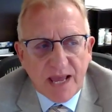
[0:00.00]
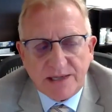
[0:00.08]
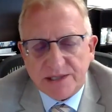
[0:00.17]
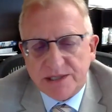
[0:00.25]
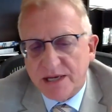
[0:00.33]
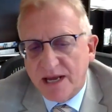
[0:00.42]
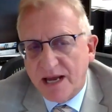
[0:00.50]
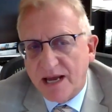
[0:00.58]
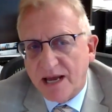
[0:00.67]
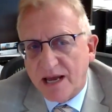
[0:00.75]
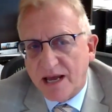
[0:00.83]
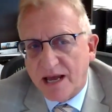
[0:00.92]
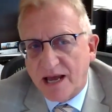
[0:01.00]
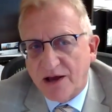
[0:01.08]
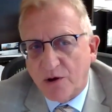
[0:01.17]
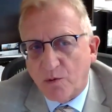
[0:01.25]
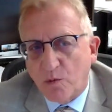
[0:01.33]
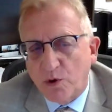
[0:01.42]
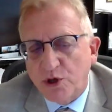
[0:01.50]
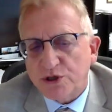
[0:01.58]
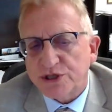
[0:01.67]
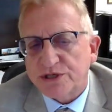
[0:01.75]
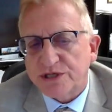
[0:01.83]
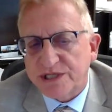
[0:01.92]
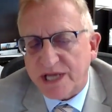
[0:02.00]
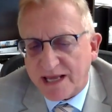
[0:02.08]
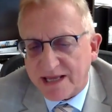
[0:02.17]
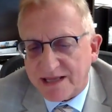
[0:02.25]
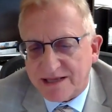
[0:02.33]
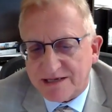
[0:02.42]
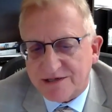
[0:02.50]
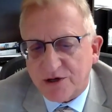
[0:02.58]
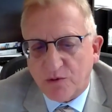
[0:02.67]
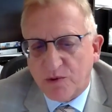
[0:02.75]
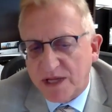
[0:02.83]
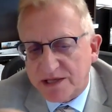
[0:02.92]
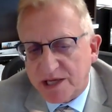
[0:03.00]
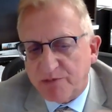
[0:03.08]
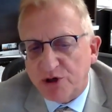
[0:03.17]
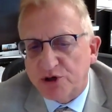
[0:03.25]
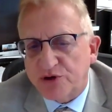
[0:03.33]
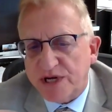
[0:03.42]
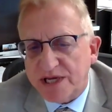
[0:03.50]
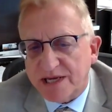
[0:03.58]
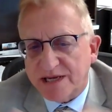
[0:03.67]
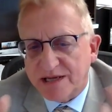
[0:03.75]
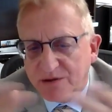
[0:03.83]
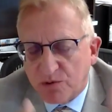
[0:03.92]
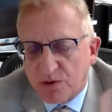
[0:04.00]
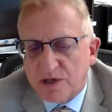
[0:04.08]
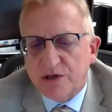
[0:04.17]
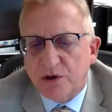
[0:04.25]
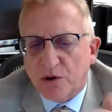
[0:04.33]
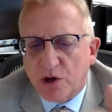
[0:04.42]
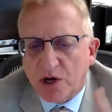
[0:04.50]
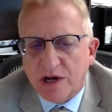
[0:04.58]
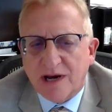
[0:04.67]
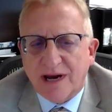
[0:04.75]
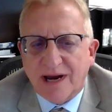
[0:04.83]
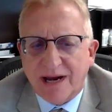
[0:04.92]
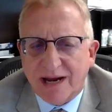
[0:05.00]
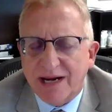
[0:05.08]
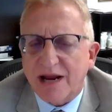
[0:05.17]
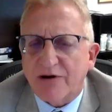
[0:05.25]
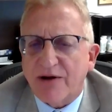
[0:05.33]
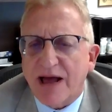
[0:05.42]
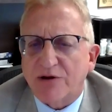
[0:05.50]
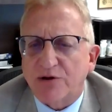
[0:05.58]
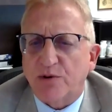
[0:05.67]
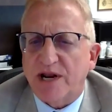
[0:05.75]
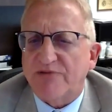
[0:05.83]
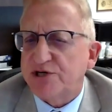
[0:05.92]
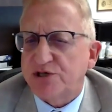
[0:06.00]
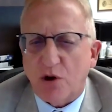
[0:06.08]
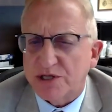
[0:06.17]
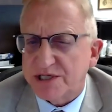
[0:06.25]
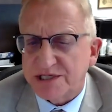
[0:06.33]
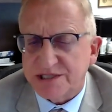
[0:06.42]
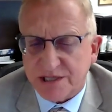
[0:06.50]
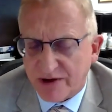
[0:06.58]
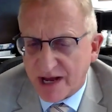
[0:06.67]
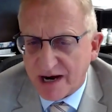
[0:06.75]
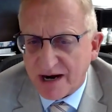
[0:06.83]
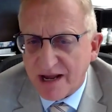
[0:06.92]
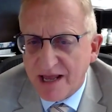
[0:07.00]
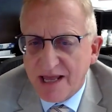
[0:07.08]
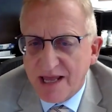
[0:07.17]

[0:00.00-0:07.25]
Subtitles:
And we used to say that, keep on drinking, you clear out whatever toxins there are.